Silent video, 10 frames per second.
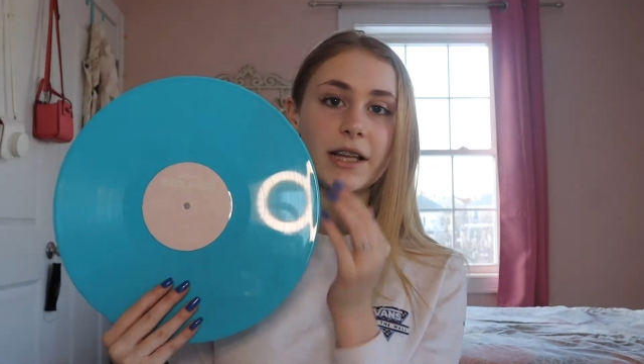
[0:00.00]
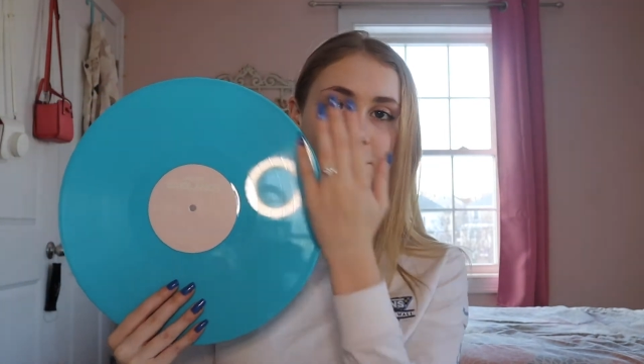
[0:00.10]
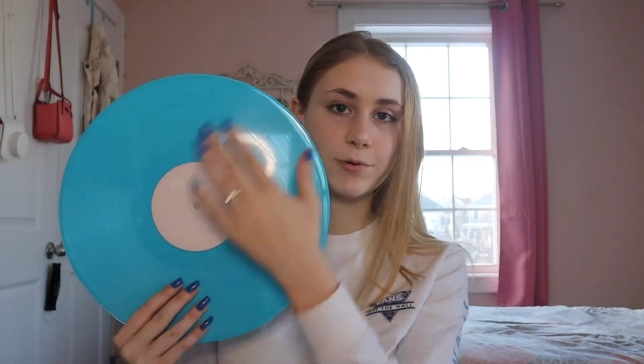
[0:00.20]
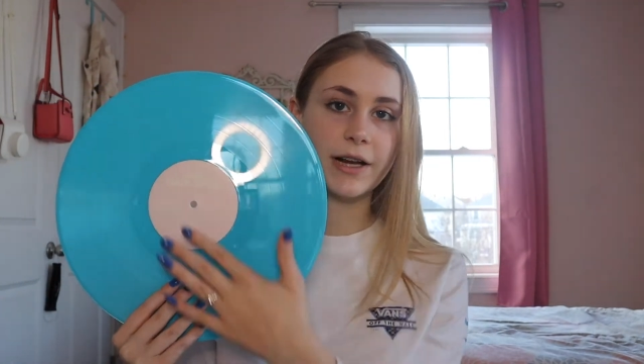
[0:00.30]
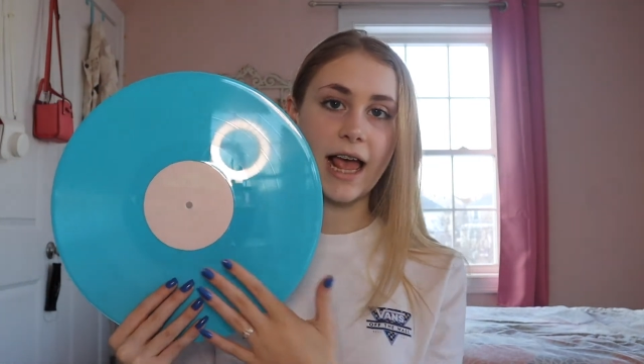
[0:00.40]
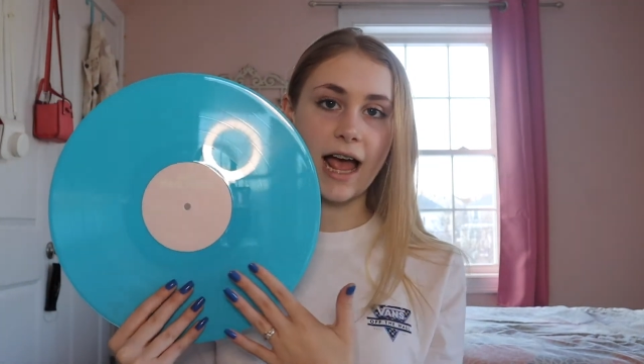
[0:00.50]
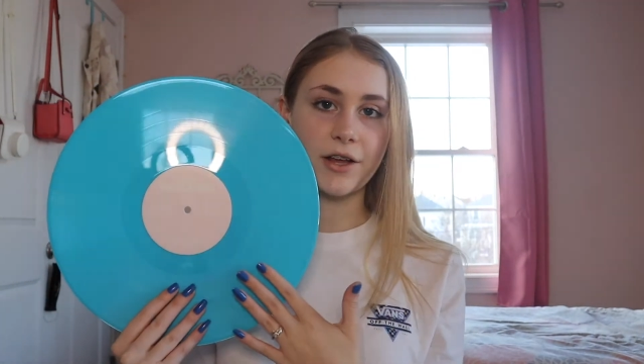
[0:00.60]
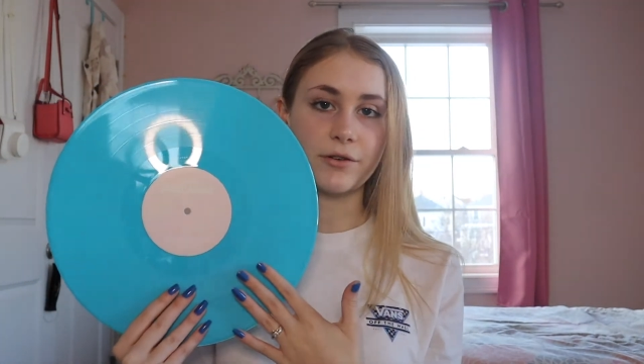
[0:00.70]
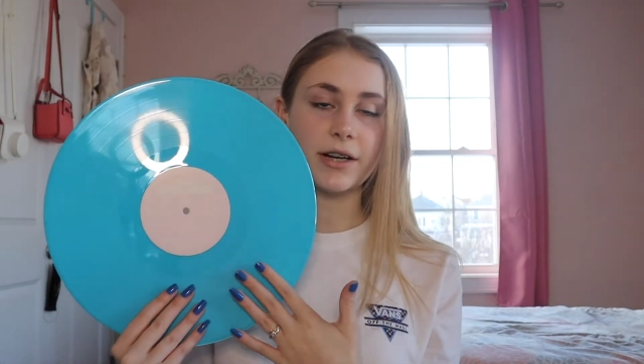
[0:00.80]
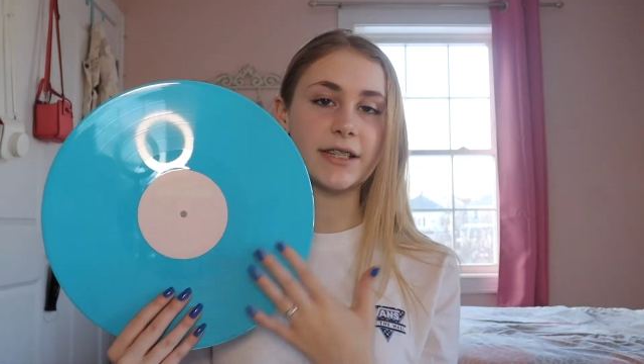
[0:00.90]
it's pretty
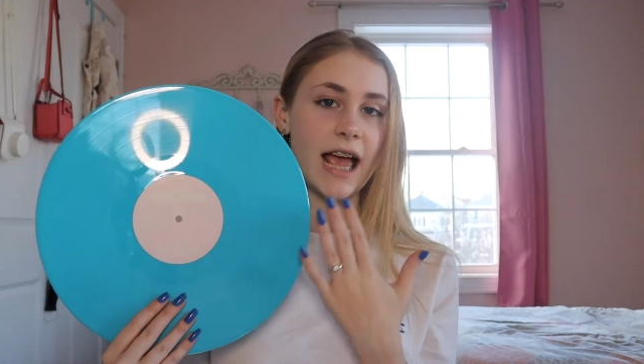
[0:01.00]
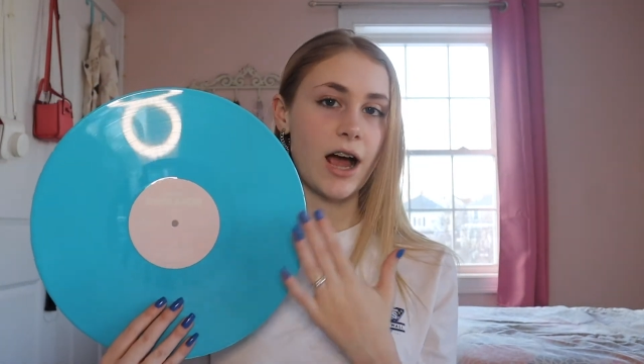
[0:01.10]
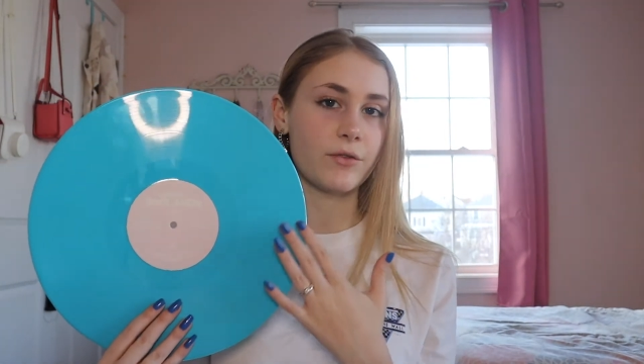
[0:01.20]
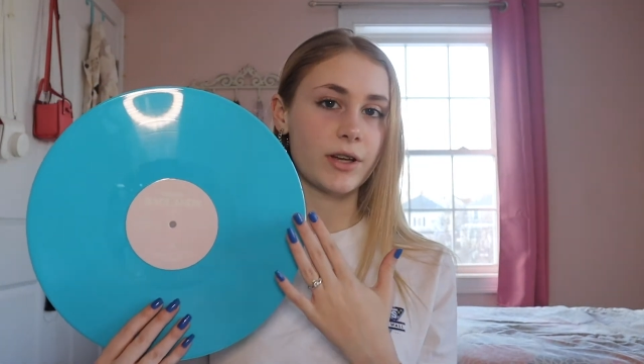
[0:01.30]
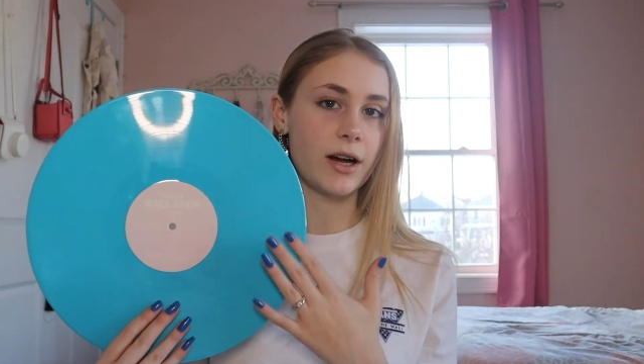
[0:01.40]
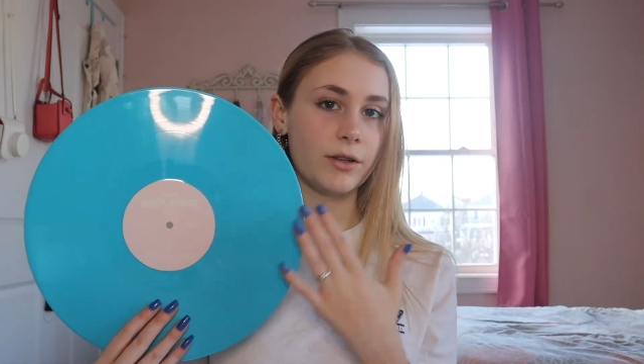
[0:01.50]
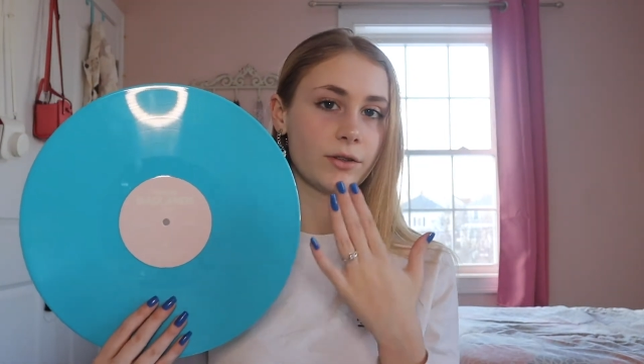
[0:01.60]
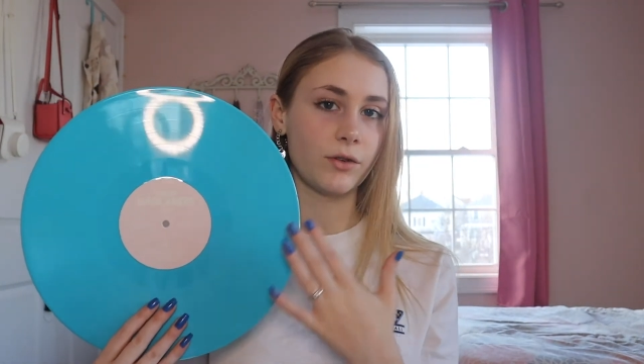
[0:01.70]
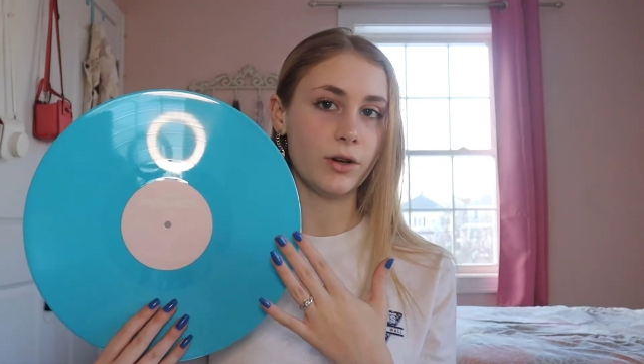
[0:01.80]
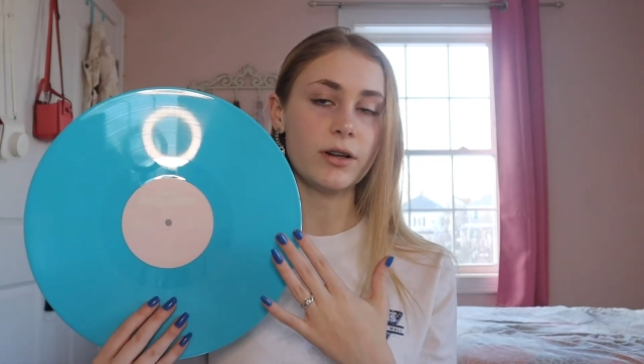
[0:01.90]
accurate to how the
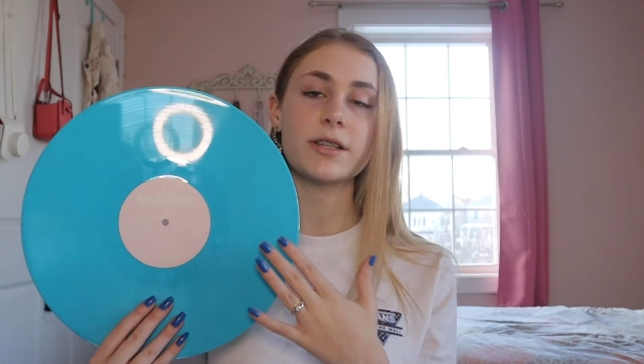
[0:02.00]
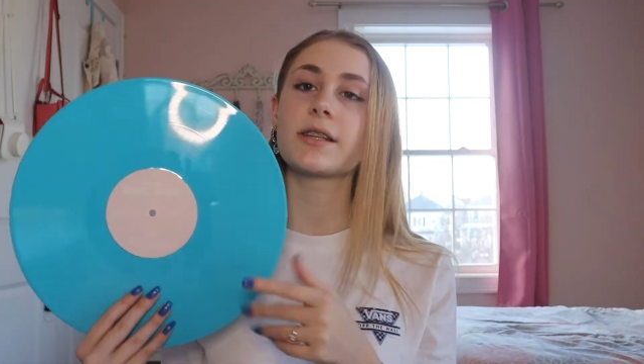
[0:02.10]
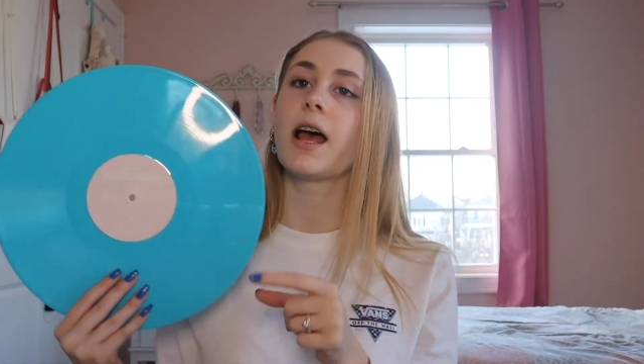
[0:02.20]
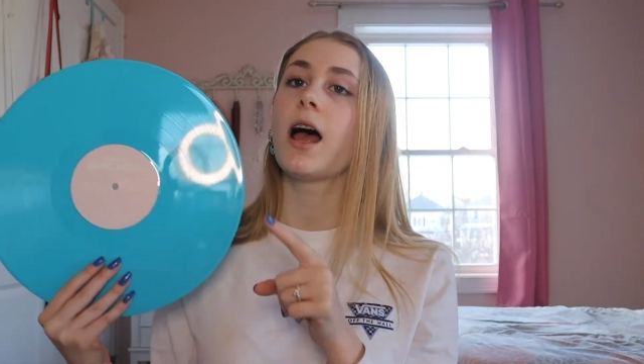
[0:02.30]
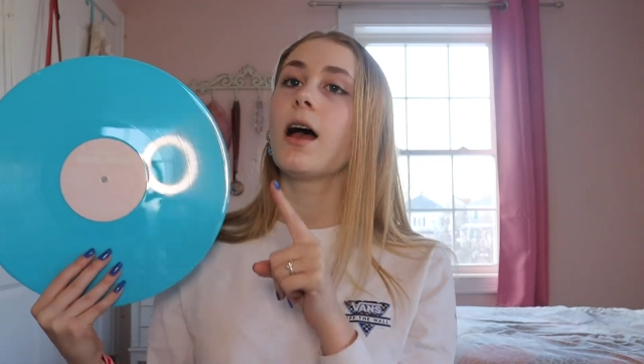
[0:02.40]
color looks,